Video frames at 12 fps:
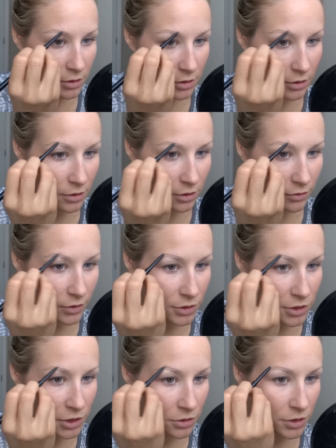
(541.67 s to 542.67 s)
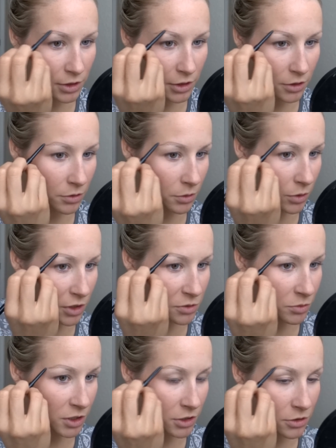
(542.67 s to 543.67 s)
longer version, you can go and watch
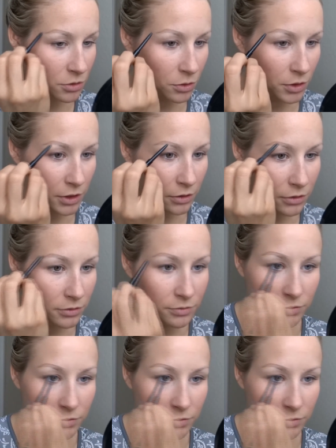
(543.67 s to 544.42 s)
my tutorial.